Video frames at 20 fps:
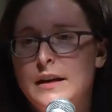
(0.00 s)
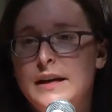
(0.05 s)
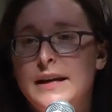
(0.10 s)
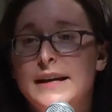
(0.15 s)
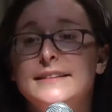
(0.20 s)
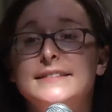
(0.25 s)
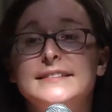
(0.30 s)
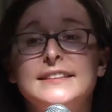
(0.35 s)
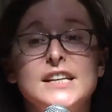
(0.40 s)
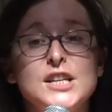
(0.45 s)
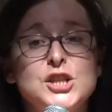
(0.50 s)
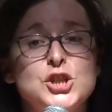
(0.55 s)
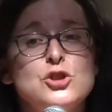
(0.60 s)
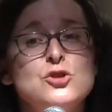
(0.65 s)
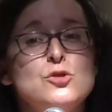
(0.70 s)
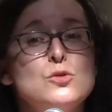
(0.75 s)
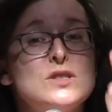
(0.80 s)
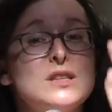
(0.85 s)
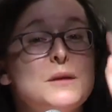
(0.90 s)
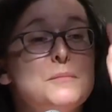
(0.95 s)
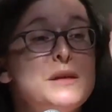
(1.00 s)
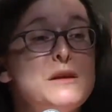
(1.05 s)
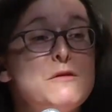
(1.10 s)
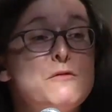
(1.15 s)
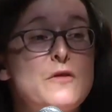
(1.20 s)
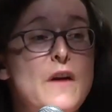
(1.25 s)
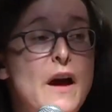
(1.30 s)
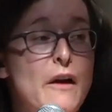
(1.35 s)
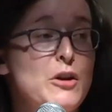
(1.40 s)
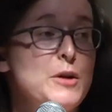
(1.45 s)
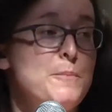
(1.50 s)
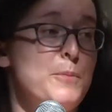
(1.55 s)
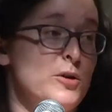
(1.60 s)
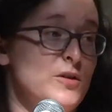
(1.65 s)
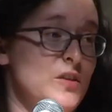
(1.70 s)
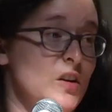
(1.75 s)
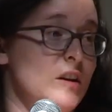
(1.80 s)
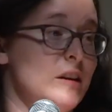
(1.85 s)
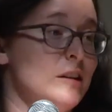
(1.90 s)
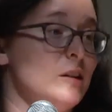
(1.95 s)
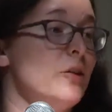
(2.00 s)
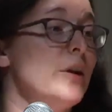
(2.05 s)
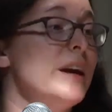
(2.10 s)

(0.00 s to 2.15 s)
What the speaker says: It teaches you something very particular,